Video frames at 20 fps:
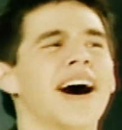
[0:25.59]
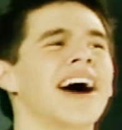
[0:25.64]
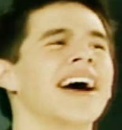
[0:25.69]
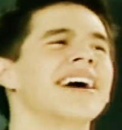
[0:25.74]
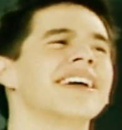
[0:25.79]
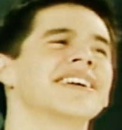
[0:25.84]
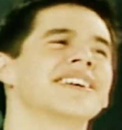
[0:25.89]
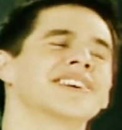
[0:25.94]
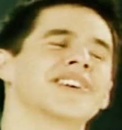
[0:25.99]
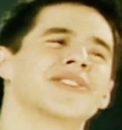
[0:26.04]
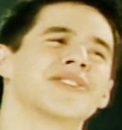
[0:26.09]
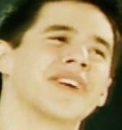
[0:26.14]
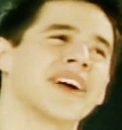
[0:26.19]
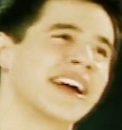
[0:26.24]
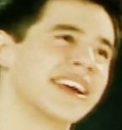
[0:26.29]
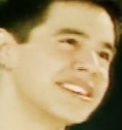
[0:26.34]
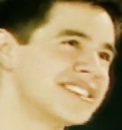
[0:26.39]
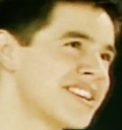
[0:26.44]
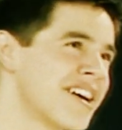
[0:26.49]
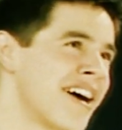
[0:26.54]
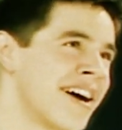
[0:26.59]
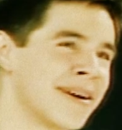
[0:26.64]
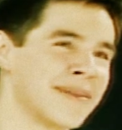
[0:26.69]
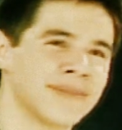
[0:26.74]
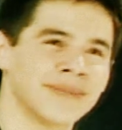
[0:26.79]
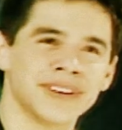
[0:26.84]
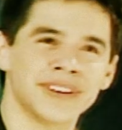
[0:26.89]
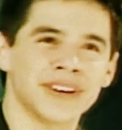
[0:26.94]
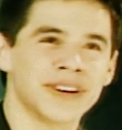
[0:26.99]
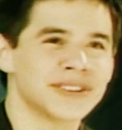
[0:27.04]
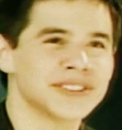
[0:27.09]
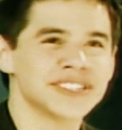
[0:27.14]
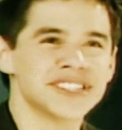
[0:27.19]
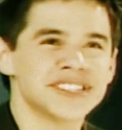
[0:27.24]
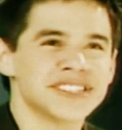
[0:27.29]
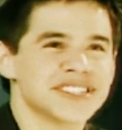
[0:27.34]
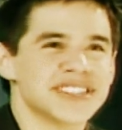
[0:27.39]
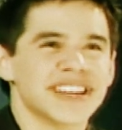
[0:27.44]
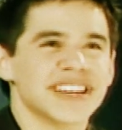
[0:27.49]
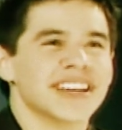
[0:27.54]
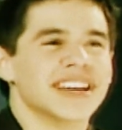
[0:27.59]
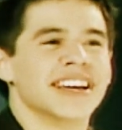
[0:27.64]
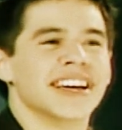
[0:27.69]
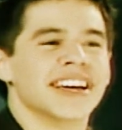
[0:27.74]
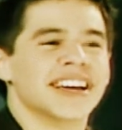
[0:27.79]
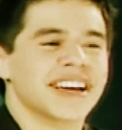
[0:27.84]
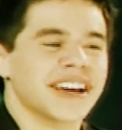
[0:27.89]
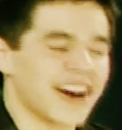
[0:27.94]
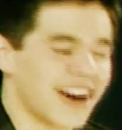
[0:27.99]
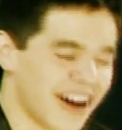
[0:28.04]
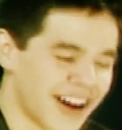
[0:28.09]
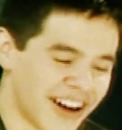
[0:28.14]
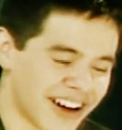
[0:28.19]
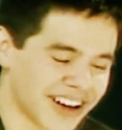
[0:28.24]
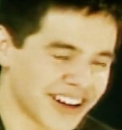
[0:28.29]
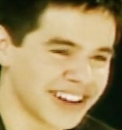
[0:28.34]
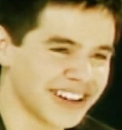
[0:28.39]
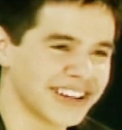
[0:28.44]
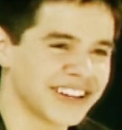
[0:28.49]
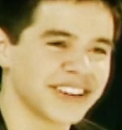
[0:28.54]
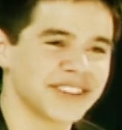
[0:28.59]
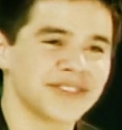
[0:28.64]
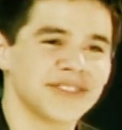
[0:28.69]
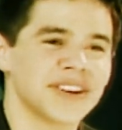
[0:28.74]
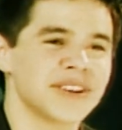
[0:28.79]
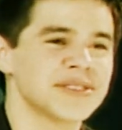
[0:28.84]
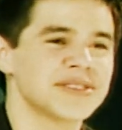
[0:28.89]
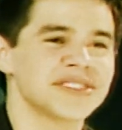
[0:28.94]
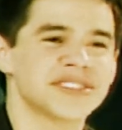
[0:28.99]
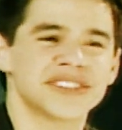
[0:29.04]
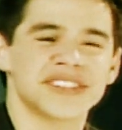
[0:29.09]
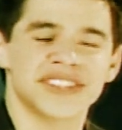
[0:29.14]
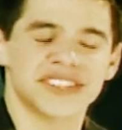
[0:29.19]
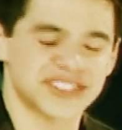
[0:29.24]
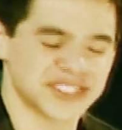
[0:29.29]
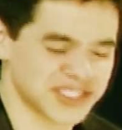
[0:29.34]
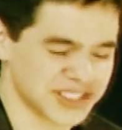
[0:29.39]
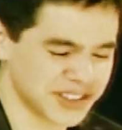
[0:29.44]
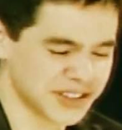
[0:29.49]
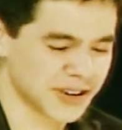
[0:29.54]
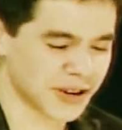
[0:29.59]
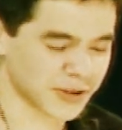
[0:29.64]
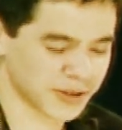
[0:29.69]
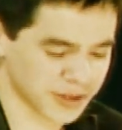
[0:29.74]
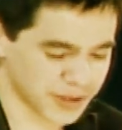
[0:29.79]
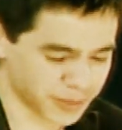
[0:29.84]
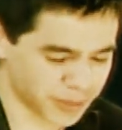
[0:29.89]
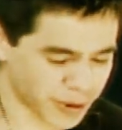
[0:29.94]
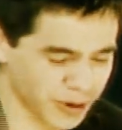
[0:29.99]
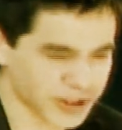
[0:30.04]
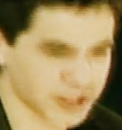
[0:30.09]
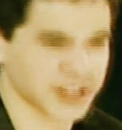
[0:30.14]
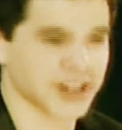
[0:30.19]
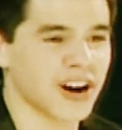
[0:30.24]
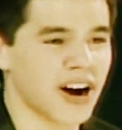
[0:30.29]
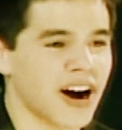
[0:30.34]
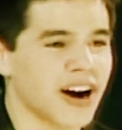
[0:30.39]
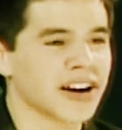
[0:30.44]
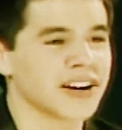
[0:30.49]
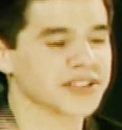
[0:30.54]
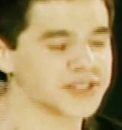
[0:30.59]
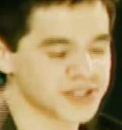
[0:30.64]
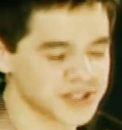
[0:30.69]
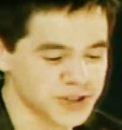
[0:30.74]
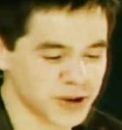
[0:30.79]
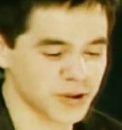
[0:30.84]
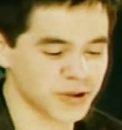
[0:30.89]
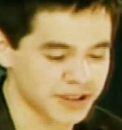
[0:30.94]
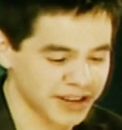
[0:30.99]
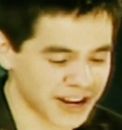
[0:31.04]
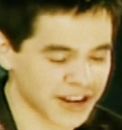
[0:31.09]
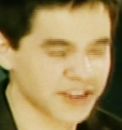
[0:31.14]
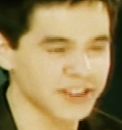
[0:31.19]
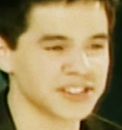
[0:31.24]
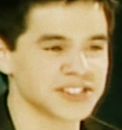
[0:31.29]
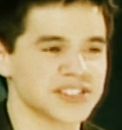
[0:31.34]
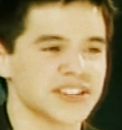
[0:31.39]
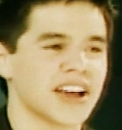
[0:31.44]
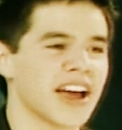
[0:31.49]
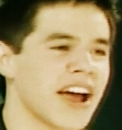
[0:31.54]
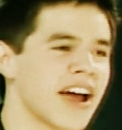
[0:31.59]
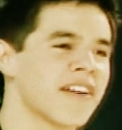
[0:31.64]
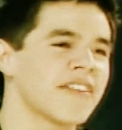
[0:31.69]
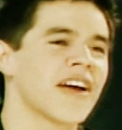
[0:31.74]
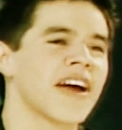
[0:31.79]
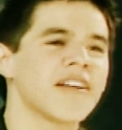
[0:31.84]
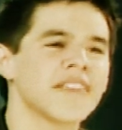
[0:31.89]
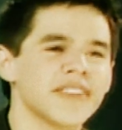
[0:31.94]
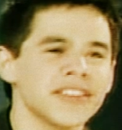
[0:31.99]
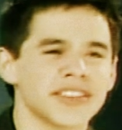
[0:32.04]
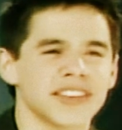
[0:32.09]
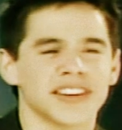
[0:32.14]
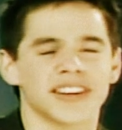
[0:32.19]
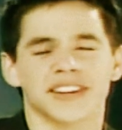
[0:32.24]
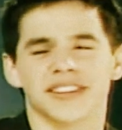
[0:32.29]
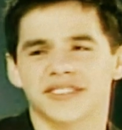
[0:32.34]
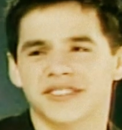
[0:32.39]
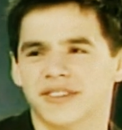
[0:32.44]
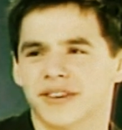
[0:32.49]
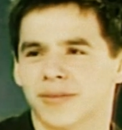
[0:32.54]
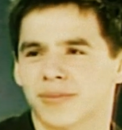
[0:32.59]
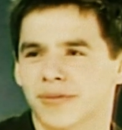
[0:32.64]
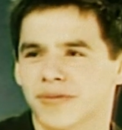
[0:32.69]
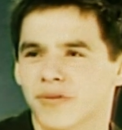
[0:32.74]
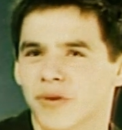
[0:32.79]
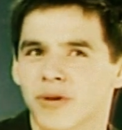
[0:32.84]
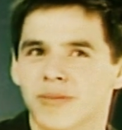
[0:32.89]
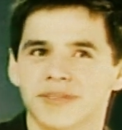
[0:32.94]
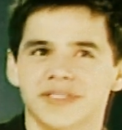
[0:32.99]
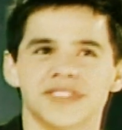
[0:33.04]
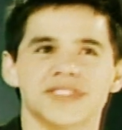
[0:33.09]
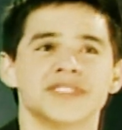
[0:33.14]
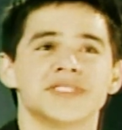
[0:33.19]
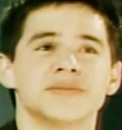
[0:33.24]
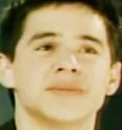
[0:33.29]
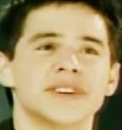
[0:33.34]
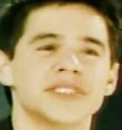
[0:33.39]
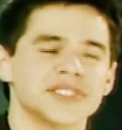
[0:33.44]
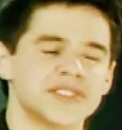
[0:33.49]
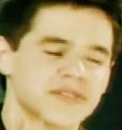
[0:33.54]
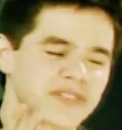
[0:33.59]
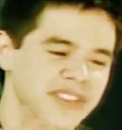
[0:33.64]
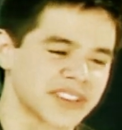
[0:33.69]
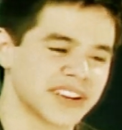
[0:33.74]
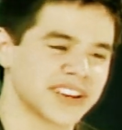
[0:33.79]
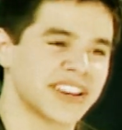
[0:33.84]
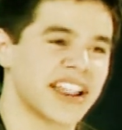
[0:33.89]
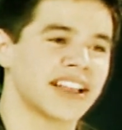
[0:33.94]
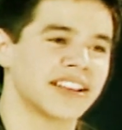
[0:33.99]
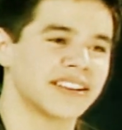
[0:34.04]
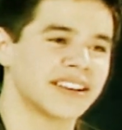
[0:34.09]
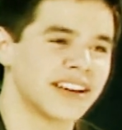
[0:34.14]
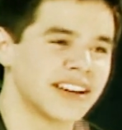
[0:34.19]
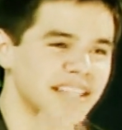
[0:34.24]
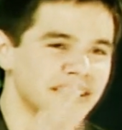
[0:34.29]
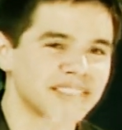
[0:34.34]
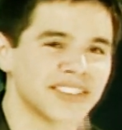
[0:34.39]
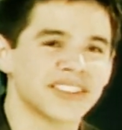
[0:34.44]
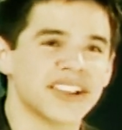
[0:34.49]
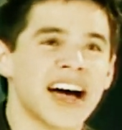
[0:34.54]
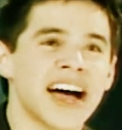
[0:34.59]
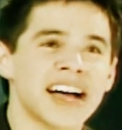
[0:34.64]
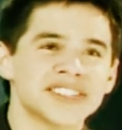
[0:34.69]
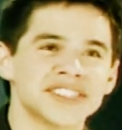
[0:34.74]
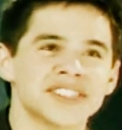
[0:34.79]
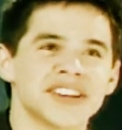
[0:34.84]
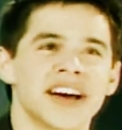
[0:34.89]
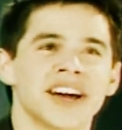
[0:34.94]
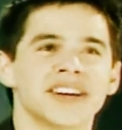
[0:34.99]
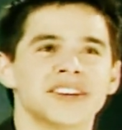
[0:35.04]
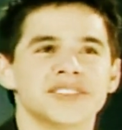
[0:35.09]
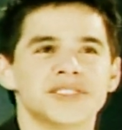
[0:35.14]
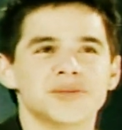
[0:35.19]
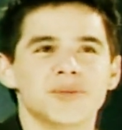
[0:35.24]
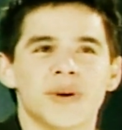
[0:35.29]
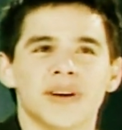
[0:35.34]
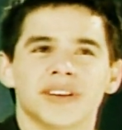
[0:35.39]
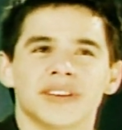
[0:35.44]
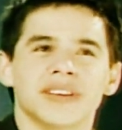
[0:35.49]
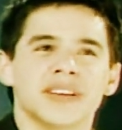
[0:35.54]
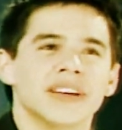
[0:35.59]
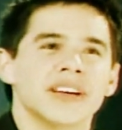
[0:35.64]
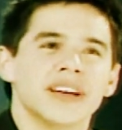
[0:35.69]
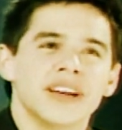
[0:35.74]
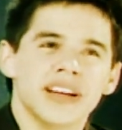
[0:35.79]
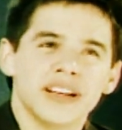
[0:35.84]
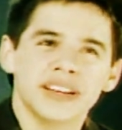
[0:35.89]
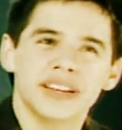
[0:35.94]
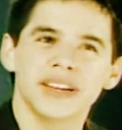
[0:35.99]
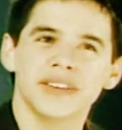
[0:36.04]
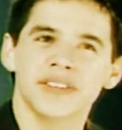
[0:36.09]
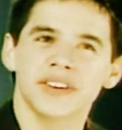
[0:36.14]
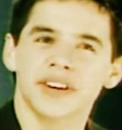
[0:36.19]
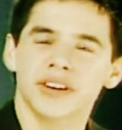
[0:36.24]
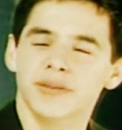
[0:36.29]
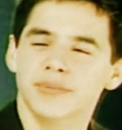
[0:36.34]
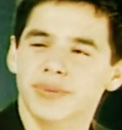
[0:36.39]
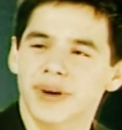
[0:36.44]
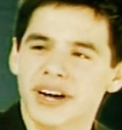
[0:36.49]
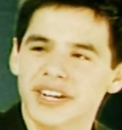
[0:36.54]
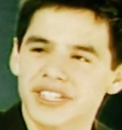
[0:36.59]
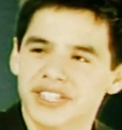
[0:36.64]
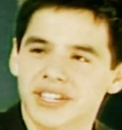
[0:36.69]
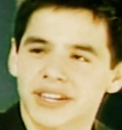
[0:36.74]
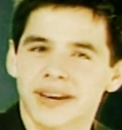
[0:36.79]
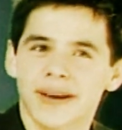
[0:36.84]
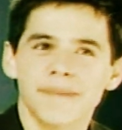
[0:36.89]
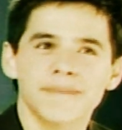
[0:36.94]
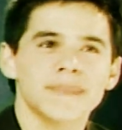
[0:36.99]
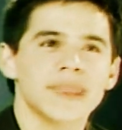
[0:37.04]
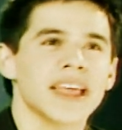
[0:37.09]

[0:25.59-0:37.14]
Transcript: Oh, I had a great time. You know, just, it was just, you know, you pour your heart and soul and energy, everything into your performances, especially for the last night. You just want to leave a good impression.